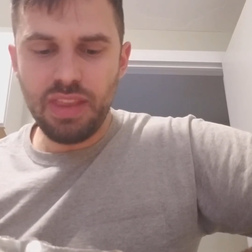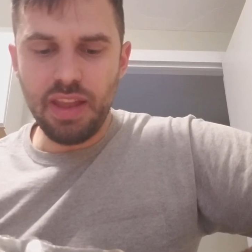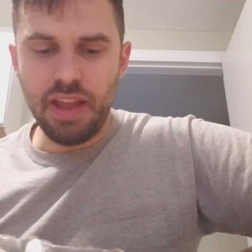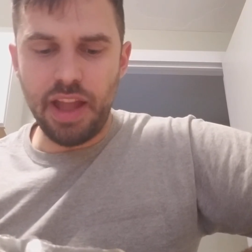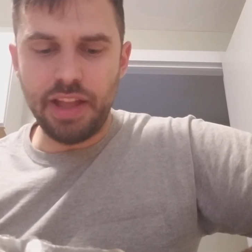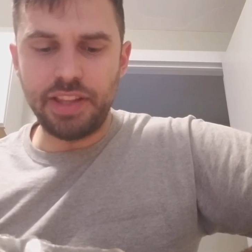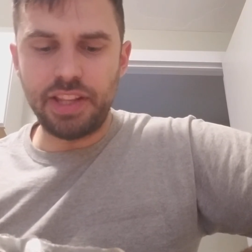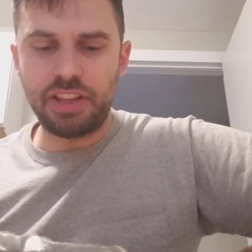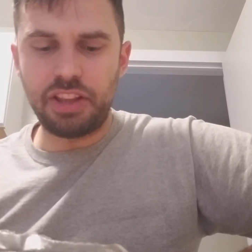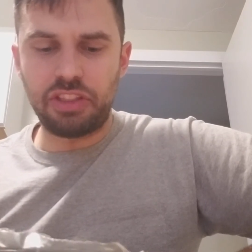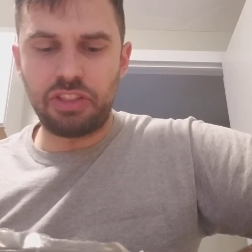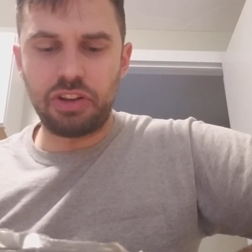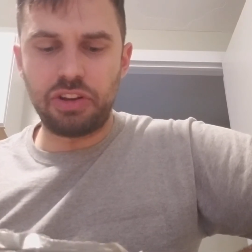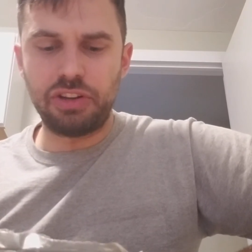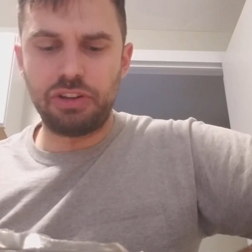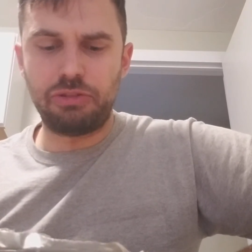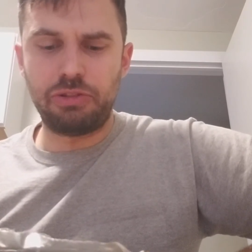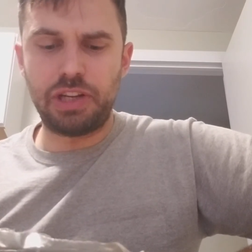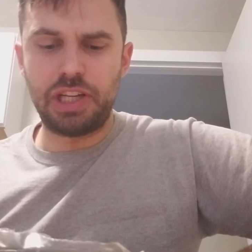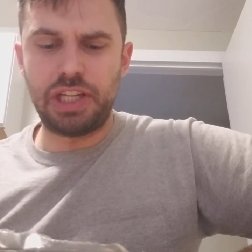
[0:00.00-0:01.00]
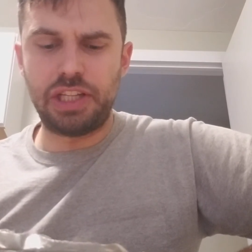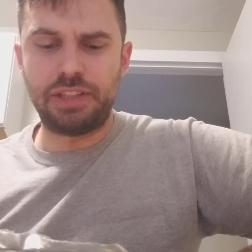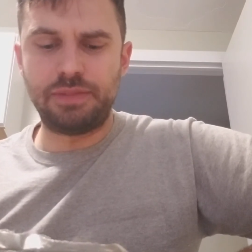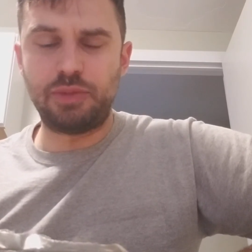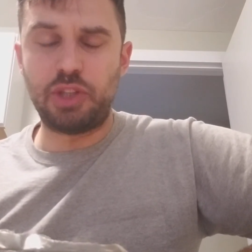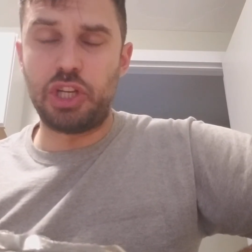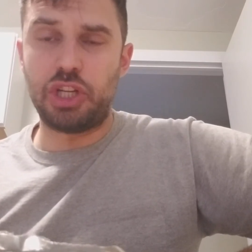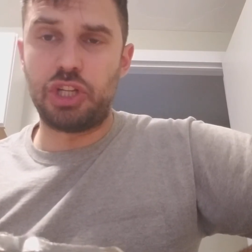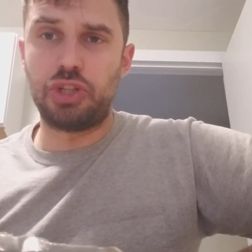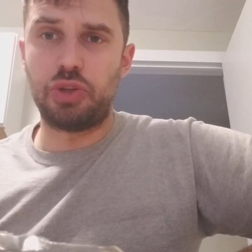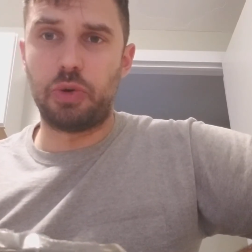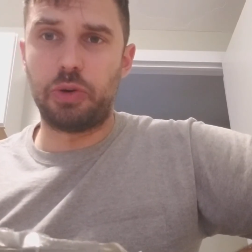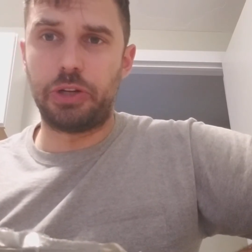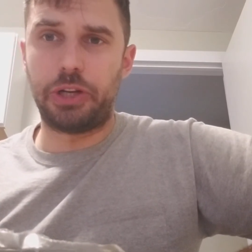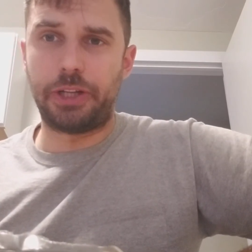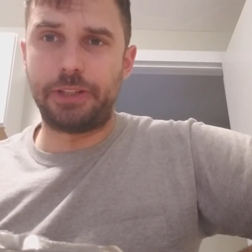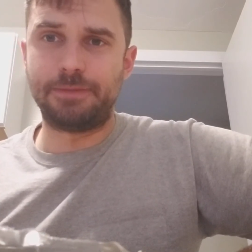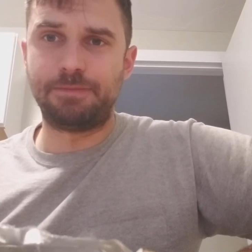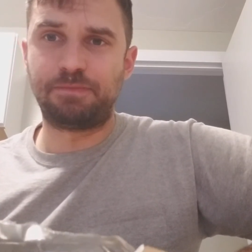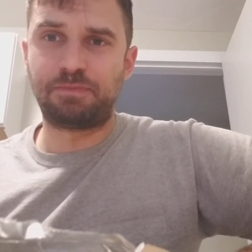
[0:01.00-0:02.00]
And then the third ingredient is
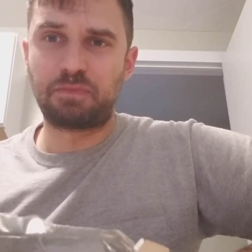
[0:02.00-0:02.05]
shortening.